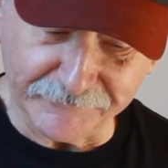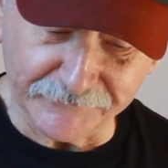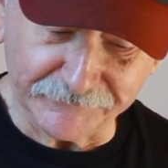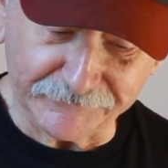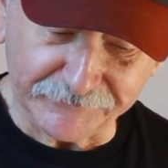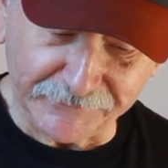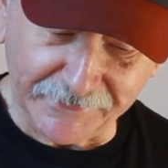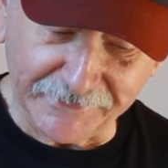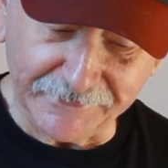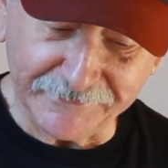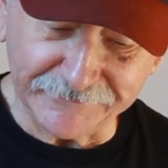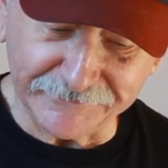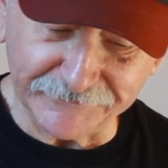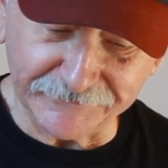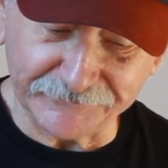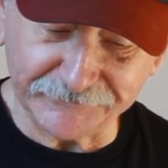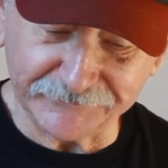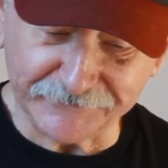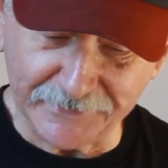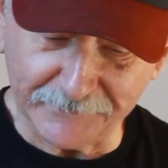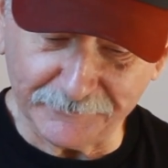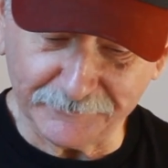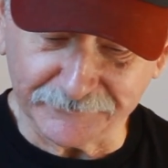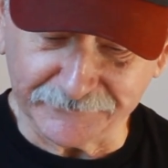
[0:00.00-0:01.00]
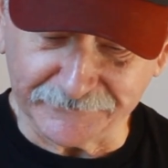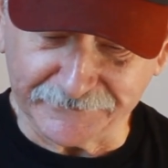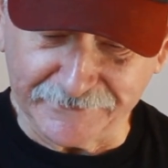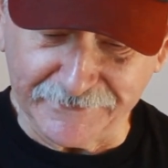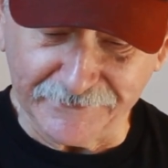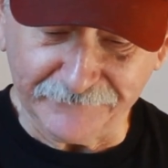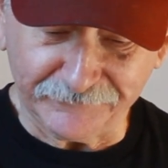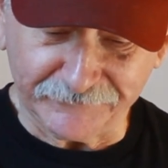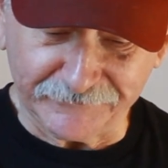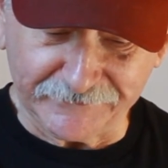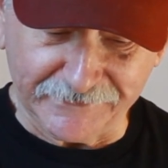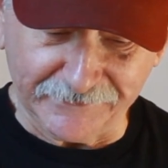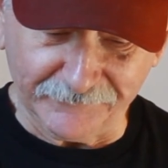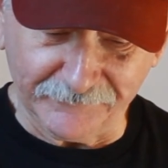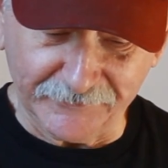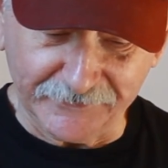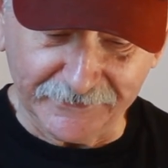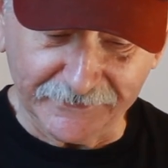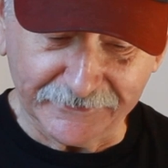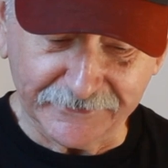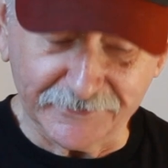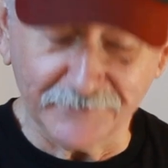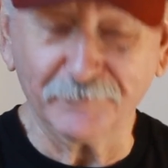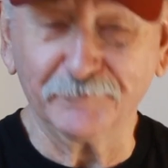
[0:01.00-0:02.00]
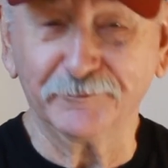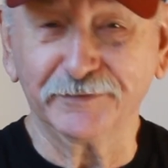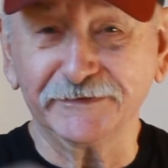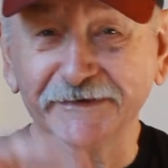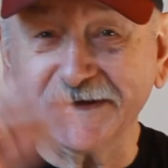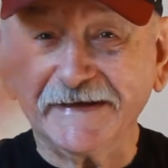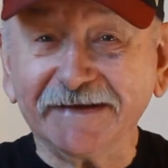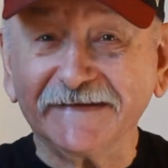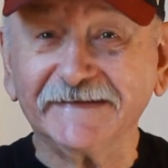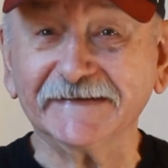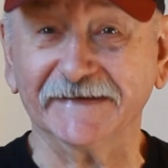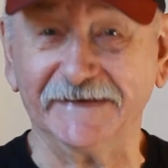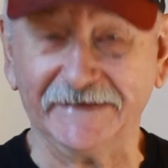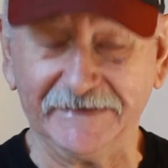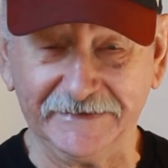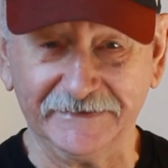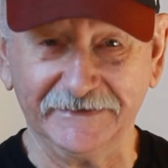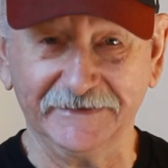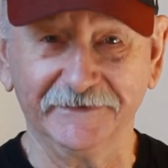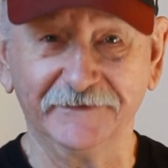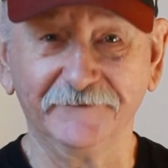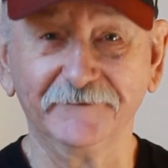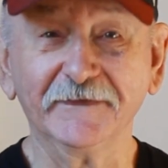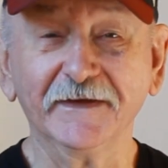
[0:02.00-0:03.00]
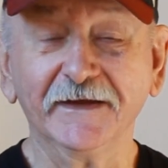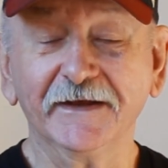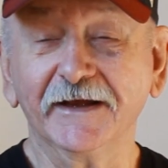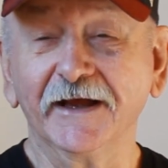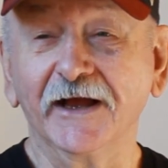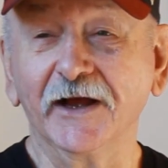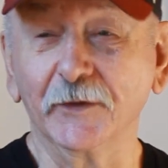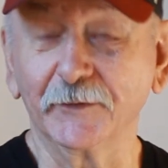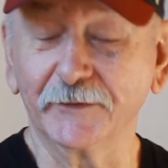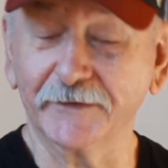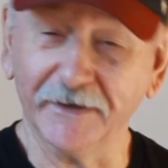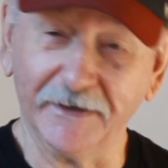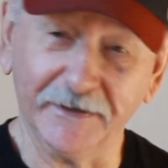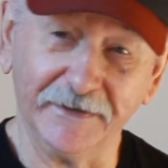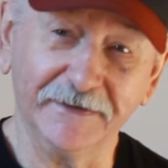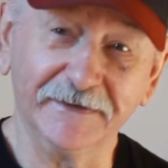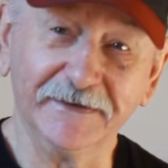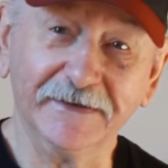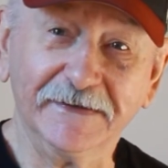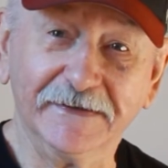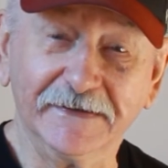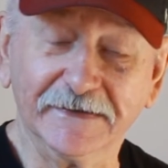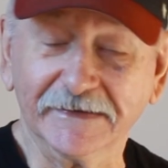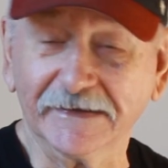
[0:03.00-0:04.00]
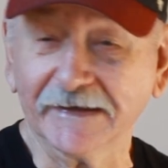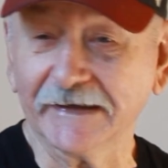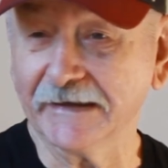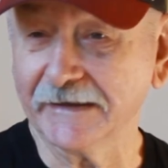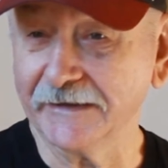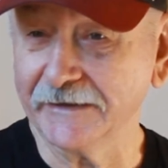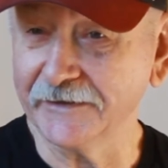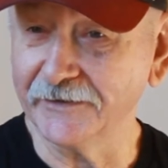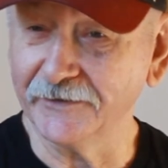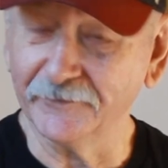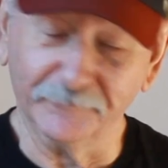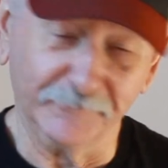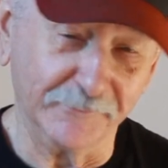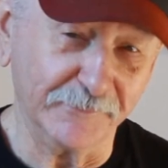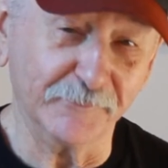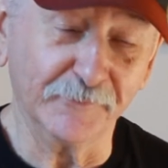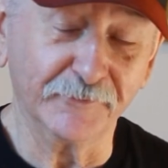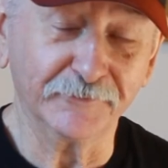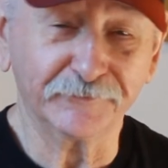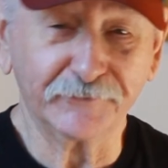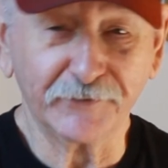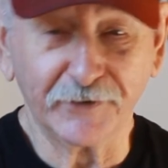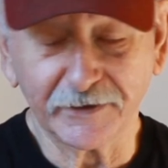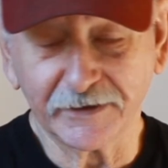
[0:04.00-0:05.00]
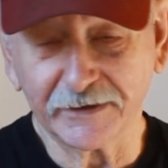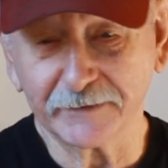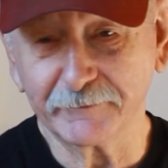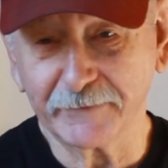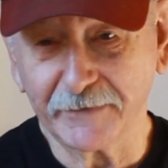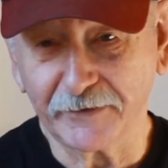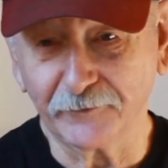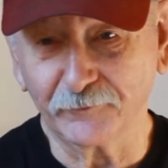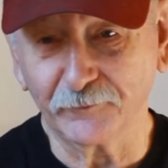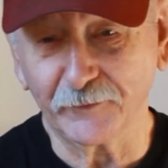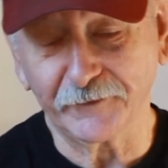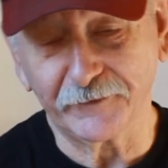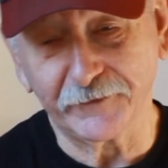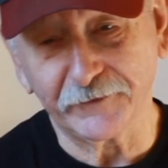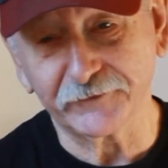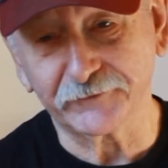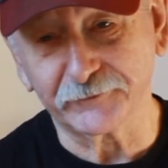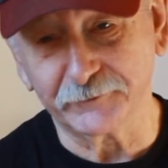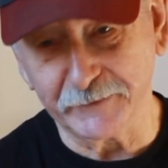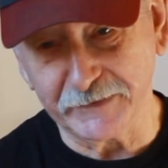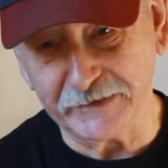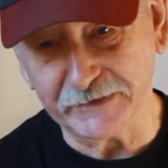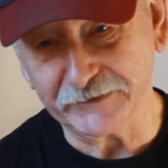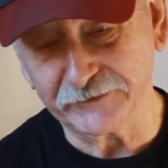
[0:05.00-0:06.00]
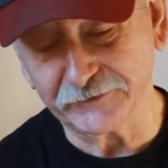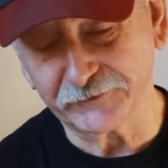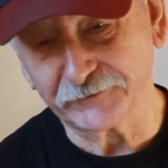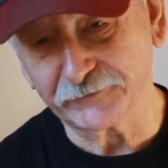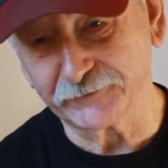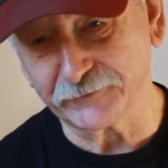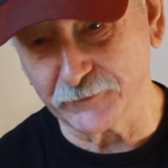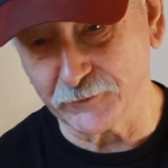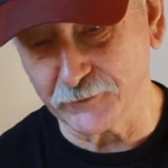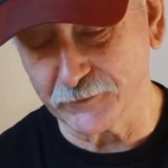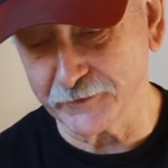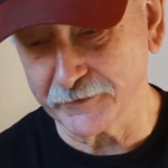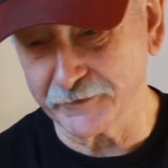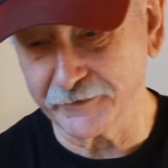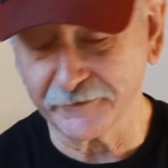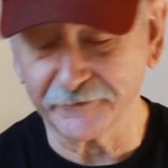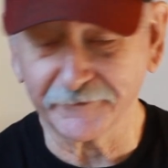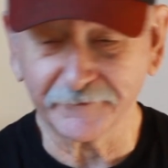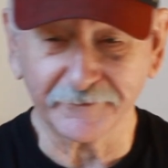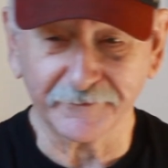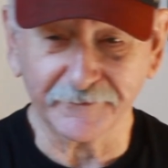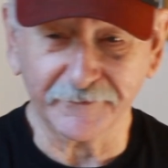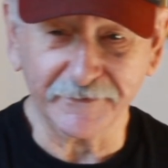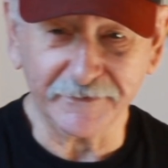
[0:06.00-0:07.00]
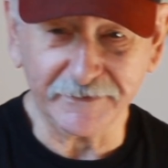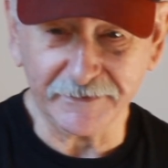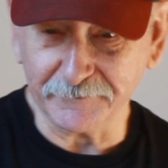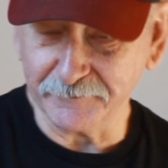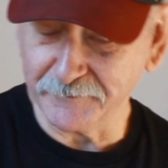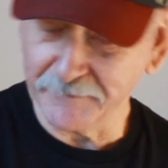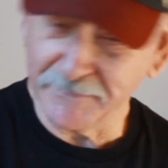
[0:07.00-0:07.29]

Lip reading: decided to skip gift giving completely. Okay, we won't talk about what this means for the